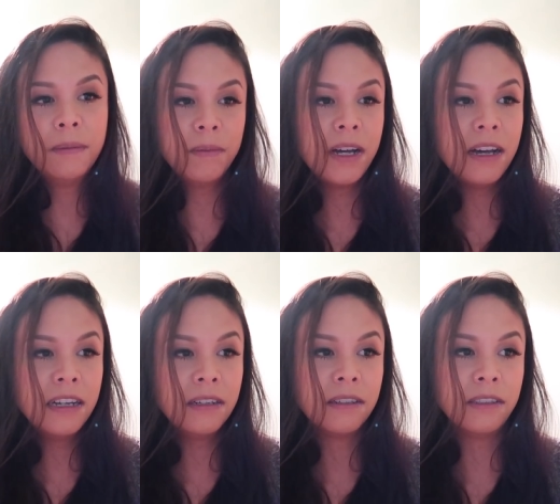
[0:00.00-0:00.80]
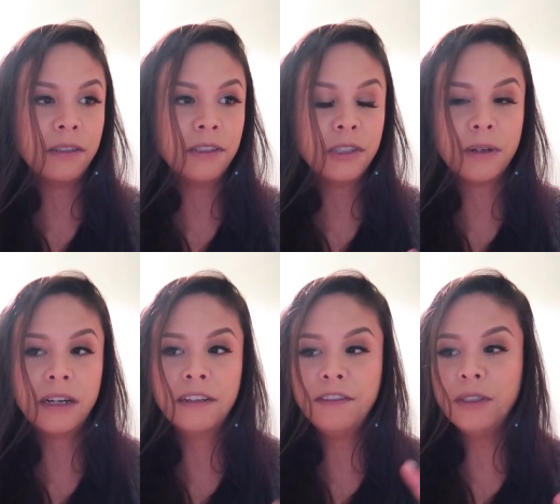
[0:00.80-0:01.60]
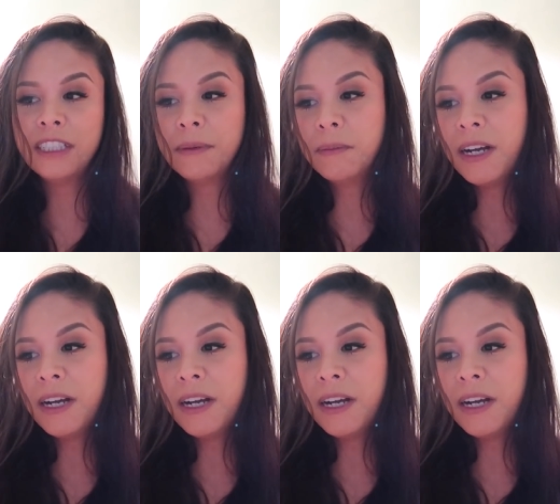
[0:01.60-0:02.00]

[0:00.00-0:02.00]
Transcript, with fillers: spot or those who are a few steps